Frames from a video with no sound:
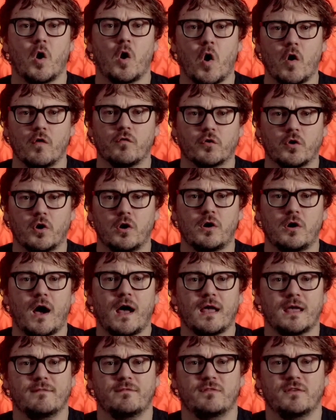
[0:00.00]
Overall,
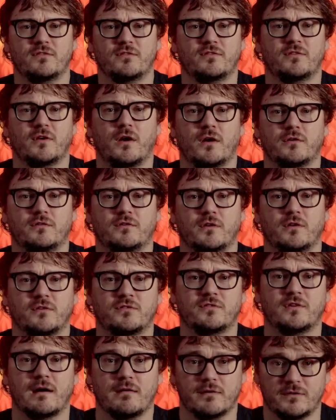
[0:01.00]
I give this sauce a
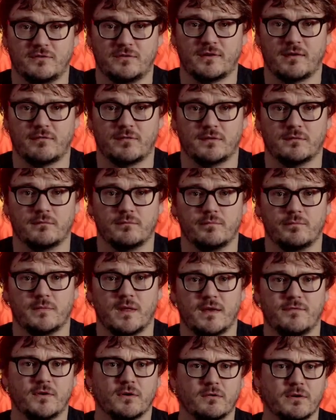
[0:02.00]
solid 7.
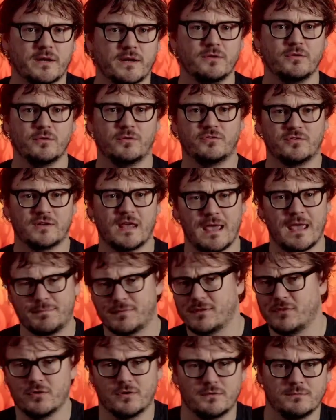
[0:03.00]
If you're looking to escape
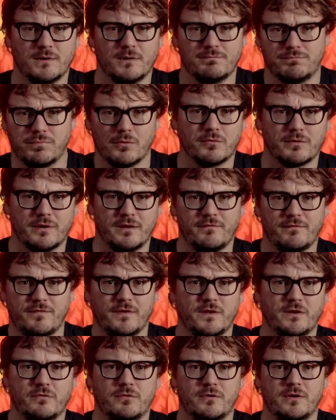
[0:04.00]
the normal boring
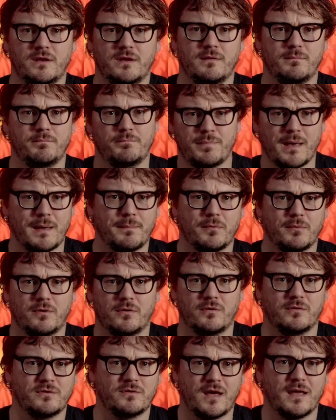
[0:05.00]
vinegary
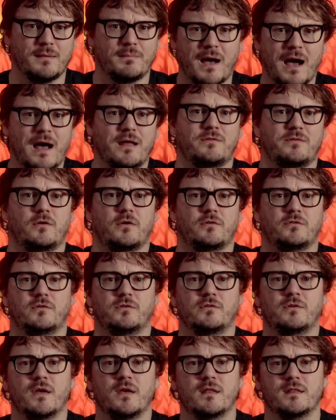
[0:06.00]
pepper type hot
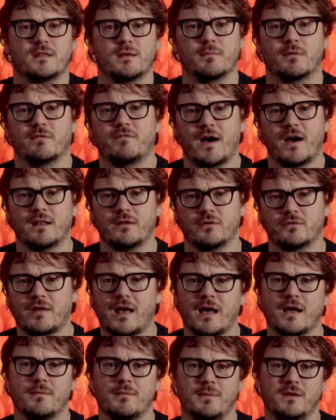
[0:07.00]
sauces, then Bravado's
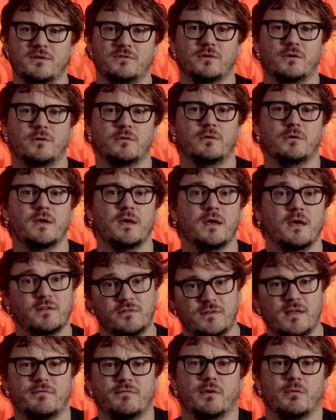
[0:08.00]
Akamiso is
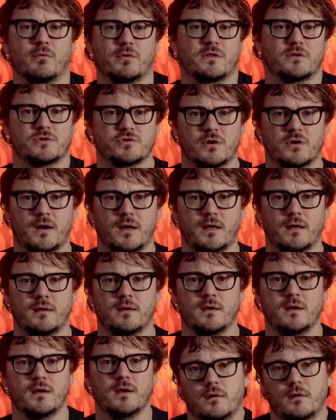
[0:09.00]
definitely worth a try.
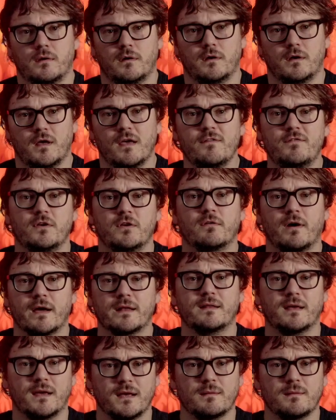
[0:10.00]
If you
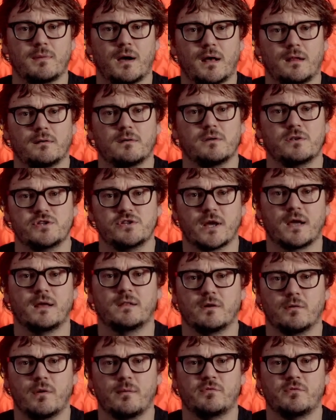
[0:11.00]
like to get a bottle, check out
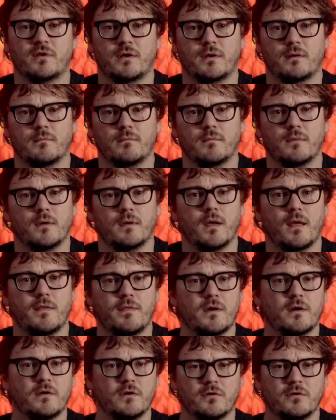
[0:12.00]
their website, and
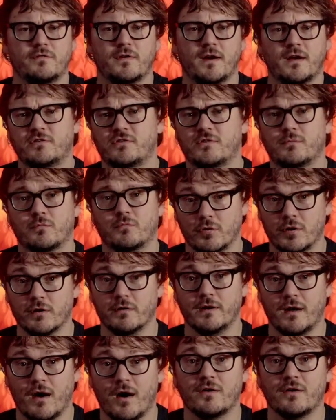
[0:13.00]
there you'll find some
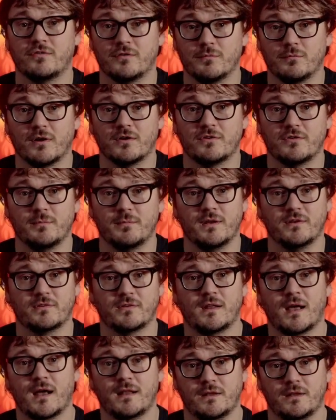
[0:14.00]
really awesome recipes
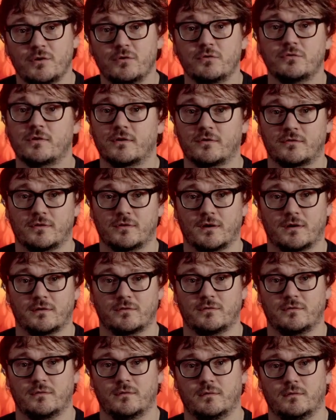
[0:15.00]
on how to use this
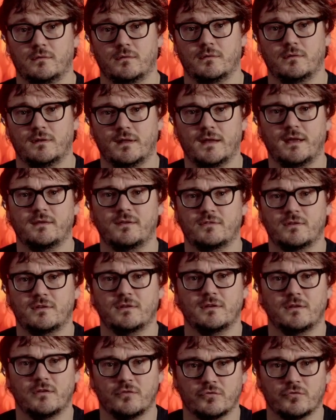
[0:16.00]
sauce. Link is in
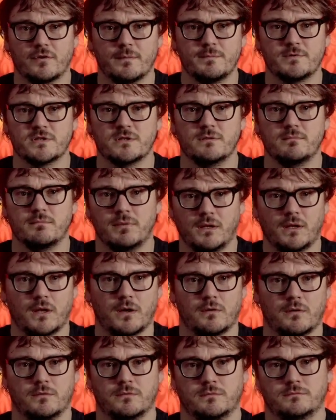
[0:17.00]
the description
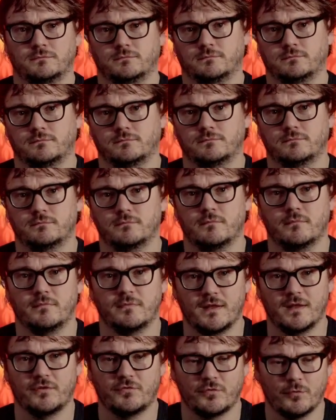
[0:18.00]
below.
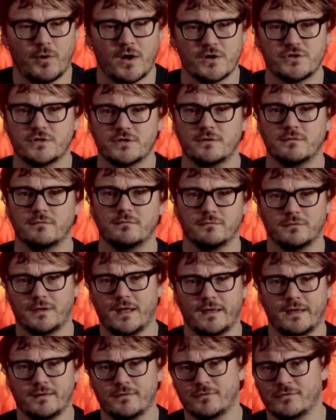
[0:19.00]
Thanks for watching,
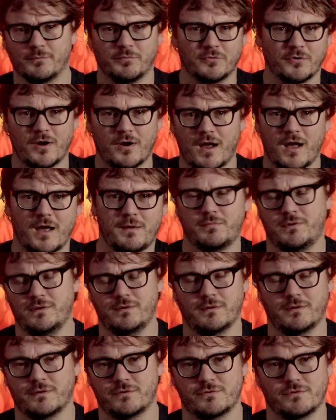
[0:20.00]
like and subscribe, you
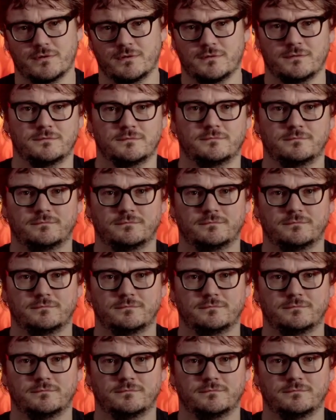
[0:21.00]
know the drill.